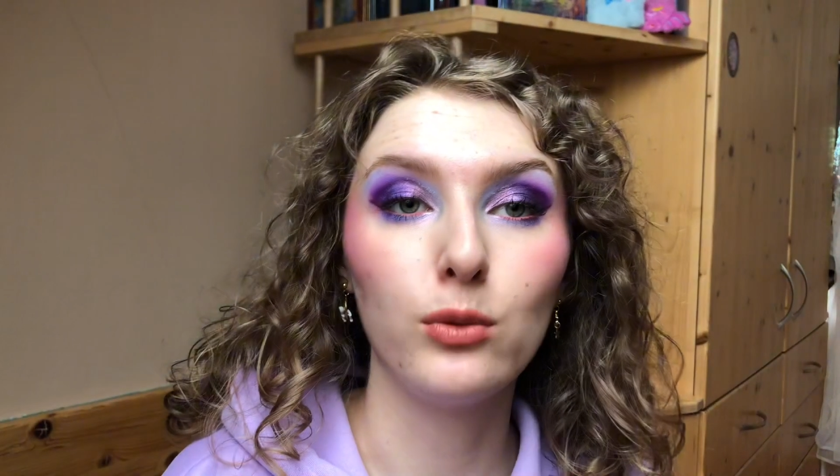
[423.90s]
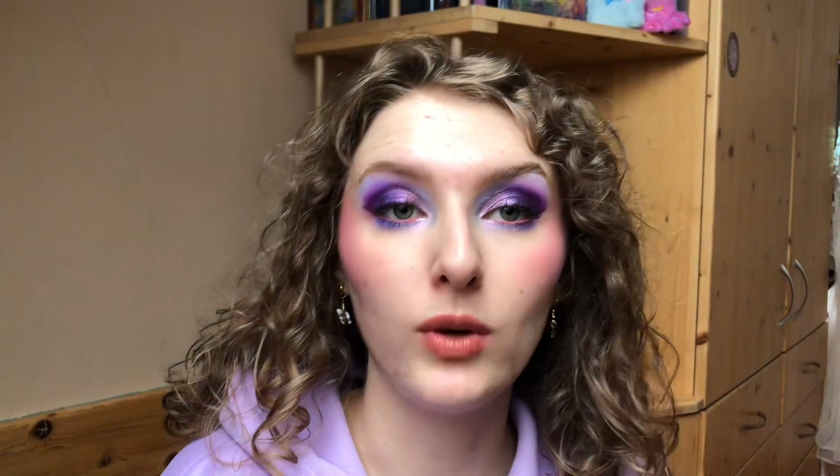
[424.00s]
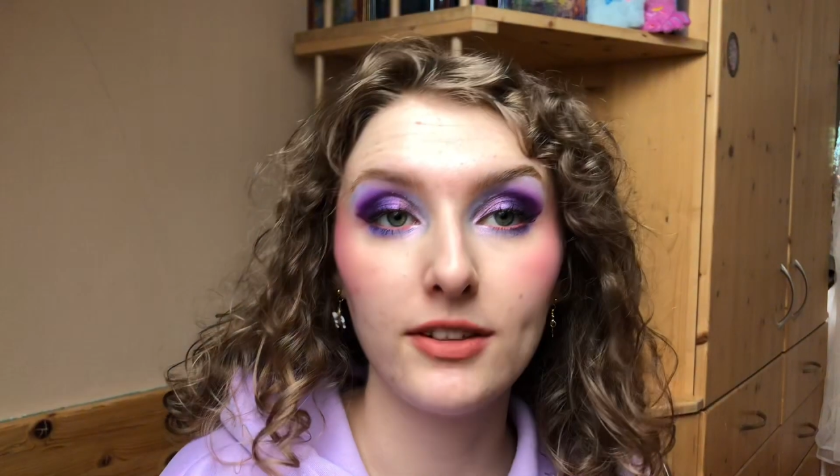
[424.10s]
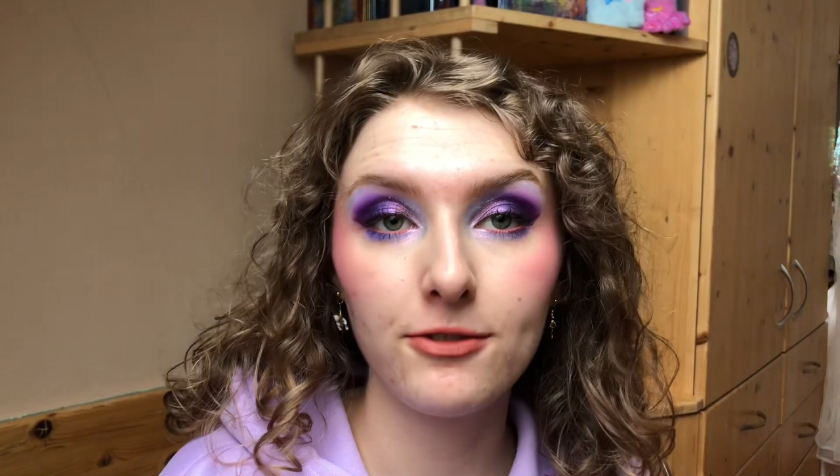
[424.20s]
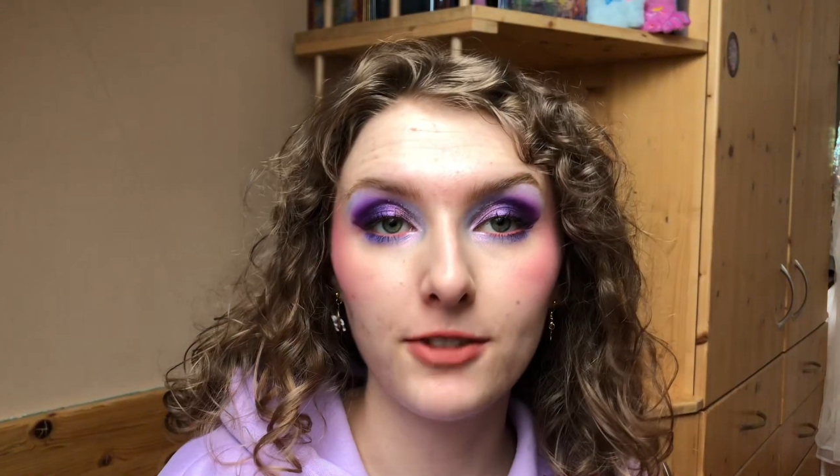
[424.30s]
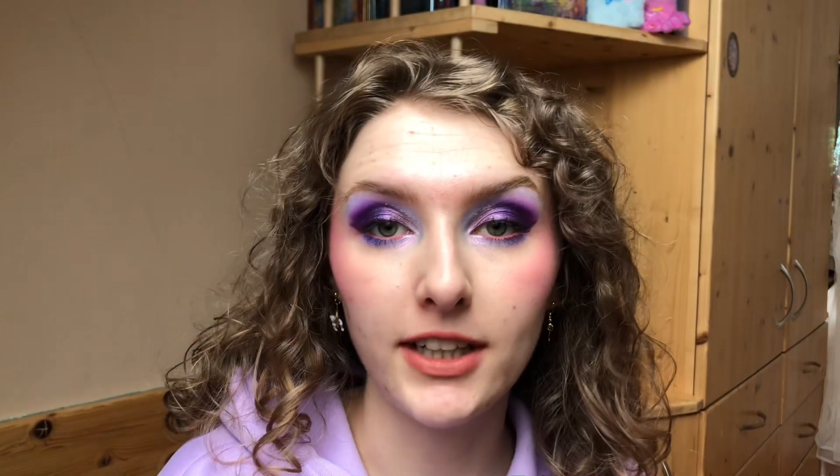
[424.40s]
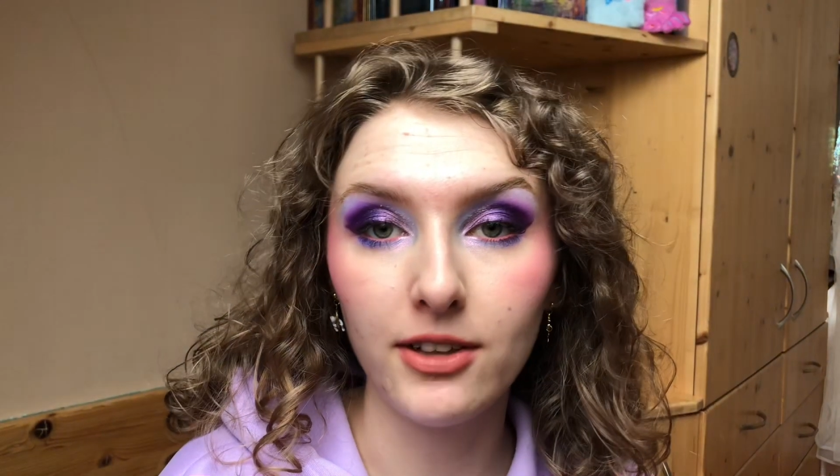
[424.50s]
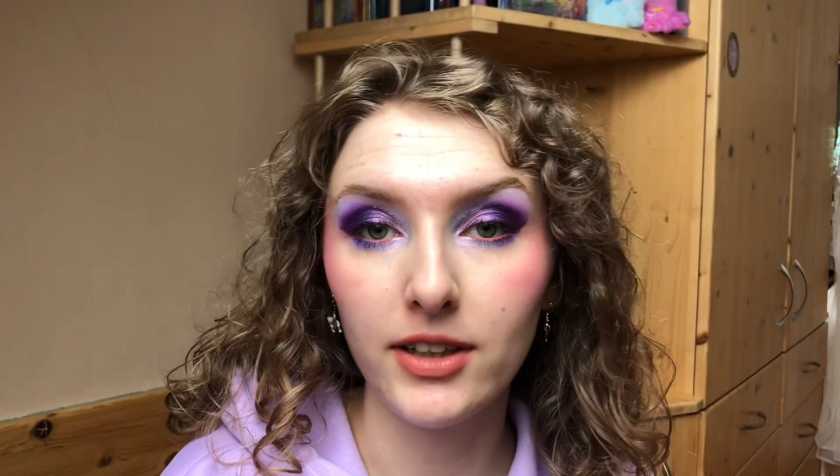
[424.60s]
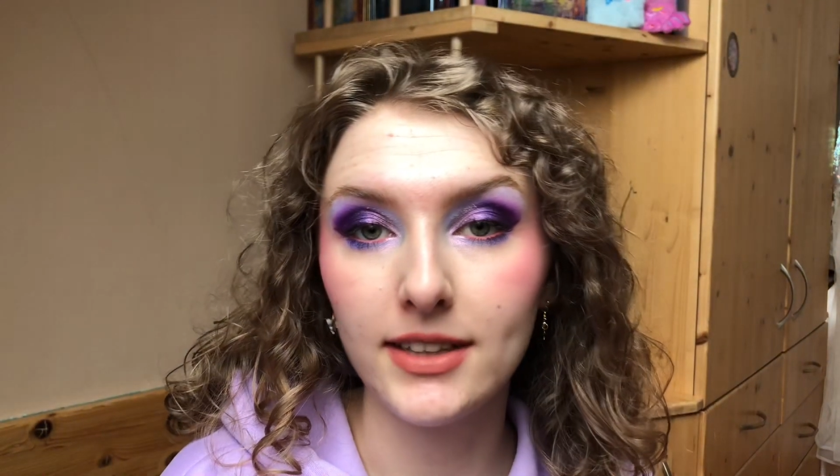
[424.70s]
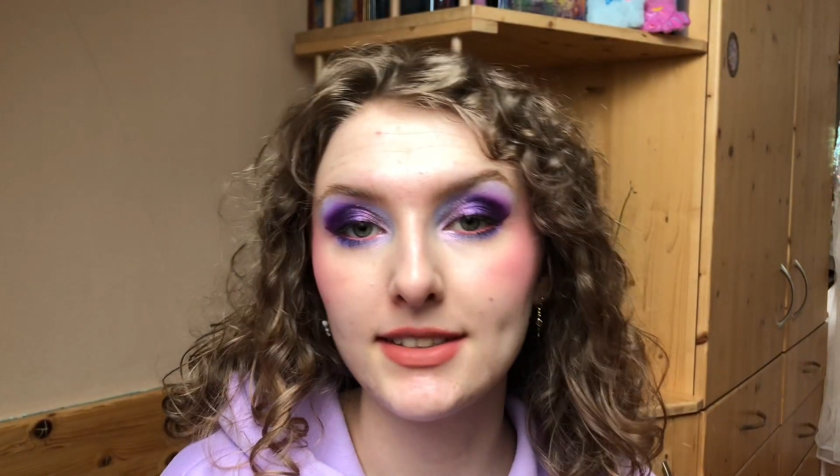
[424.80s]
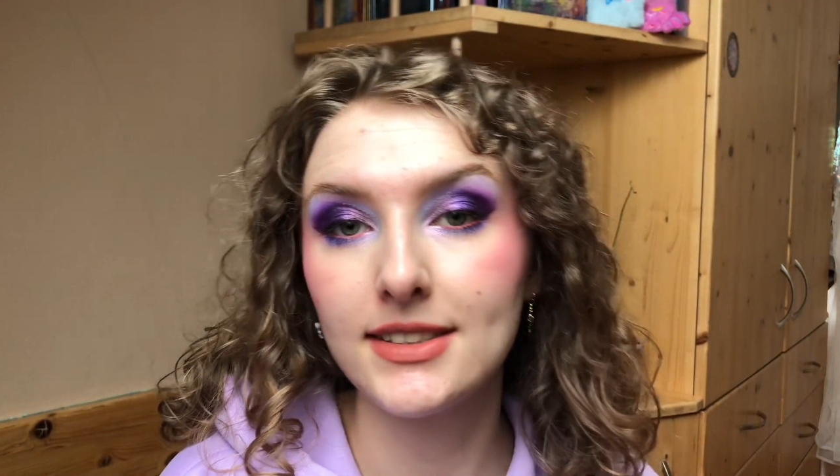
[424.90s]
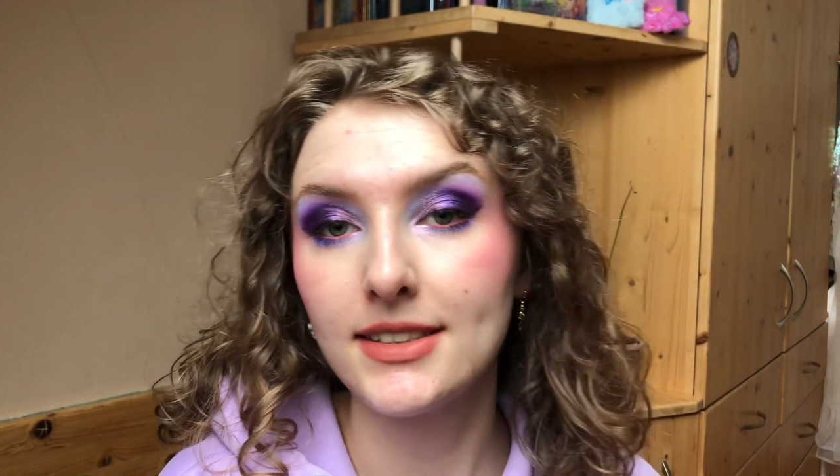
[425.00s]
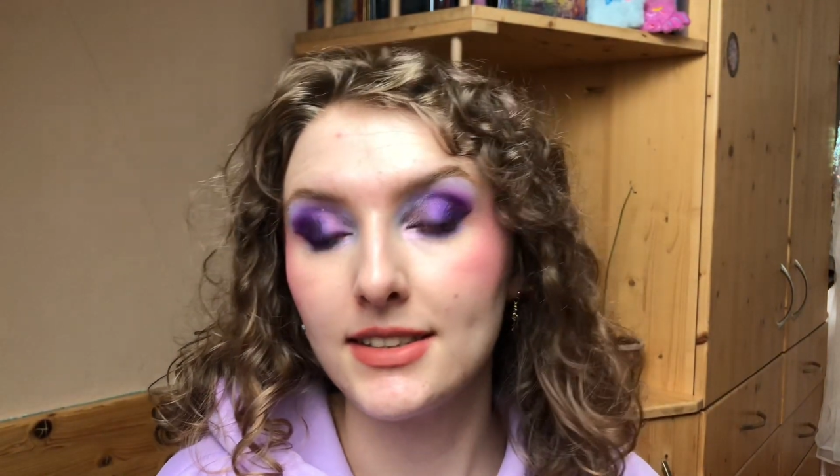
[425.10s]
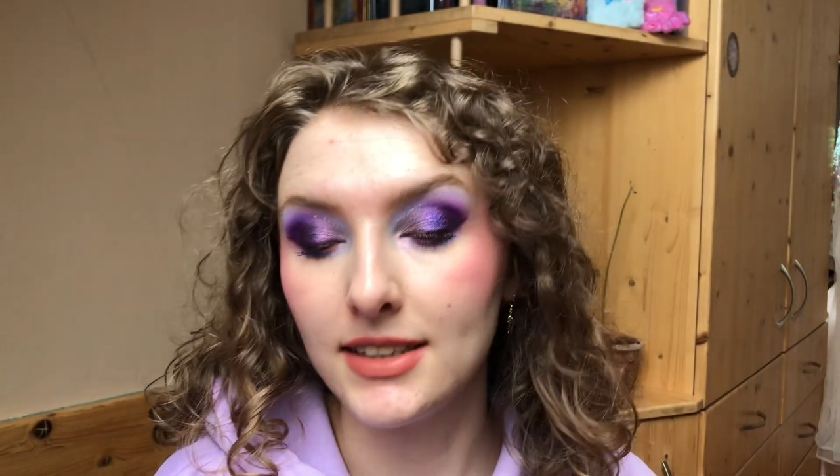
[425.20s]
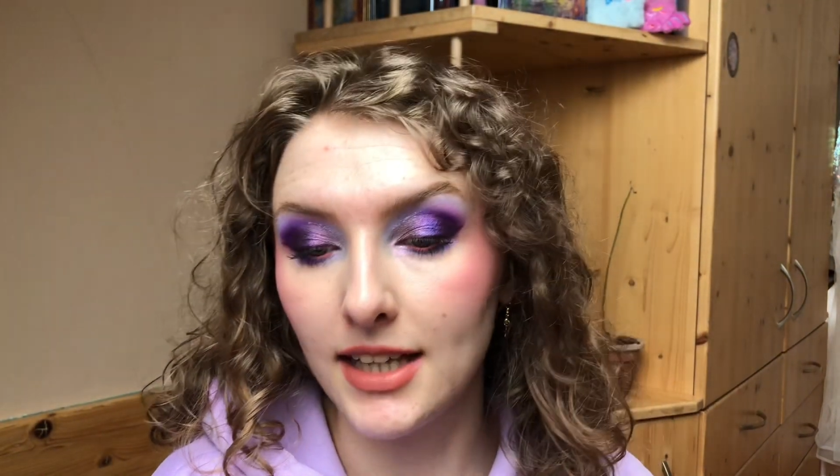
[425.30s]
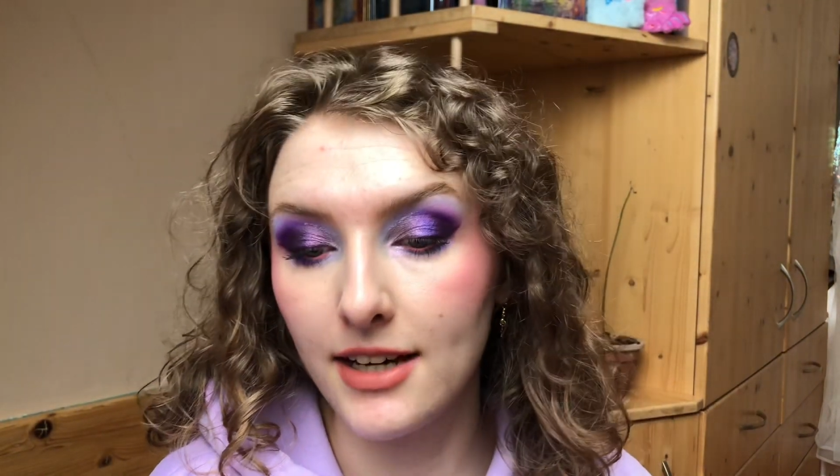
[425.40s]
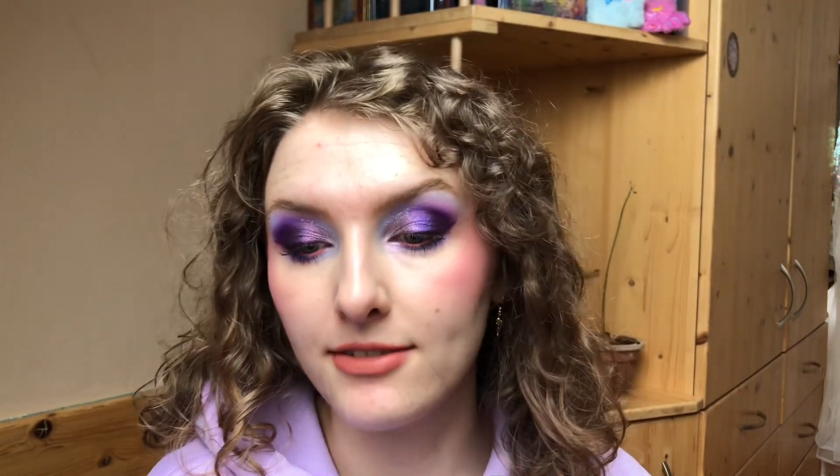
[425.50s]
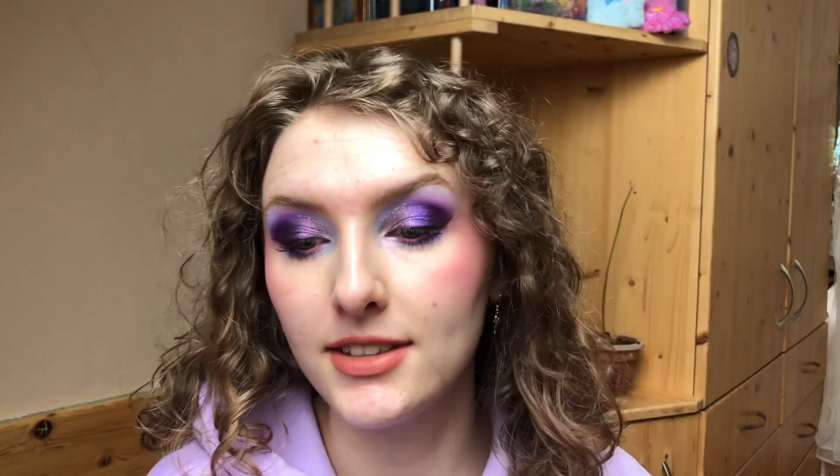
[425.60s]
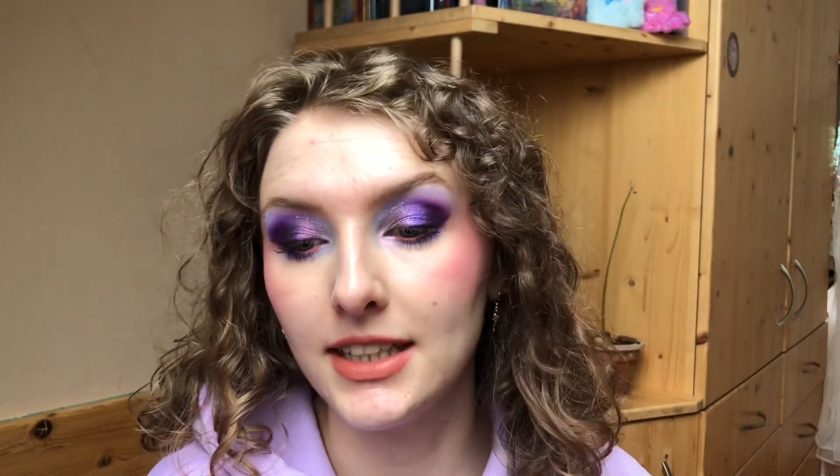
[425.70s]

one fragrance left,